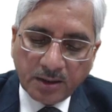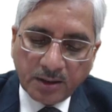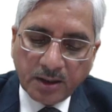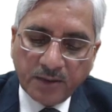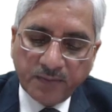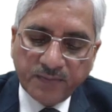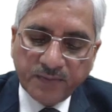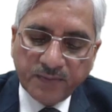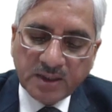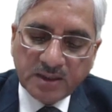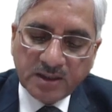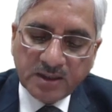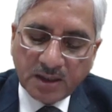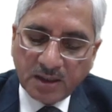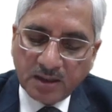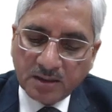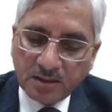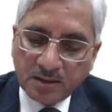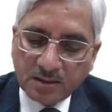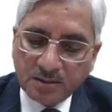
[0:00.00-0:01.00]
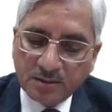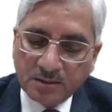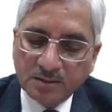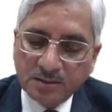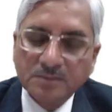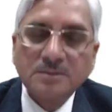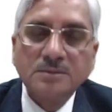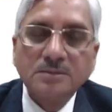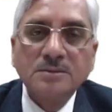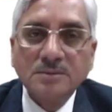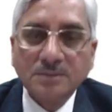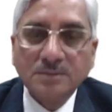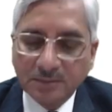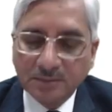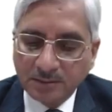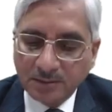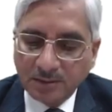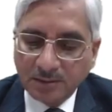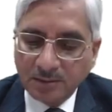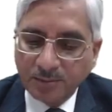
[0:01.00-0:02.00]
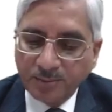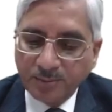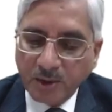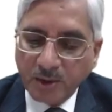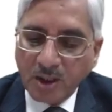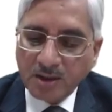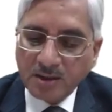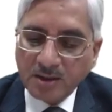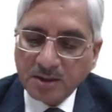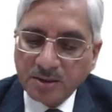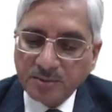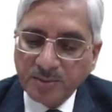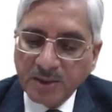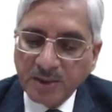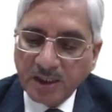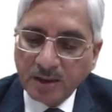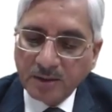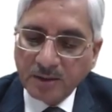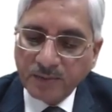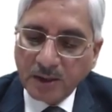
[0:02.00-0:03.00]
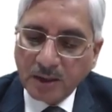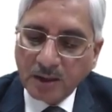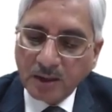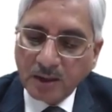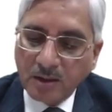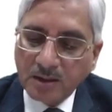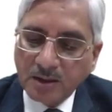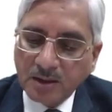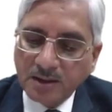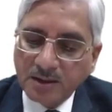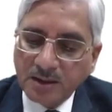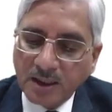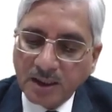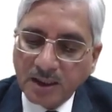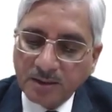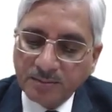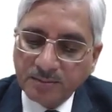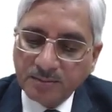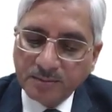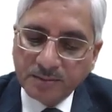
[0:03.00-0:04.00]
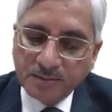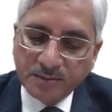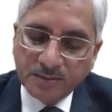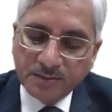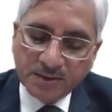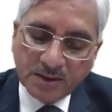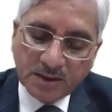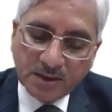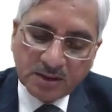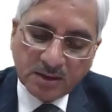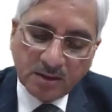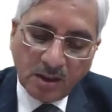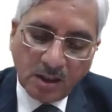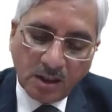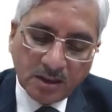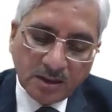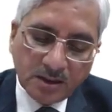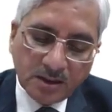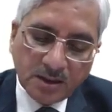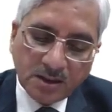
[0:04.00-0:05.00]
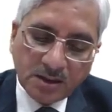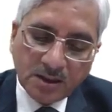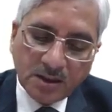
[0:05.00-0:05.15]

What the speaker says: If detailed plot is made for longer time, this nonlinear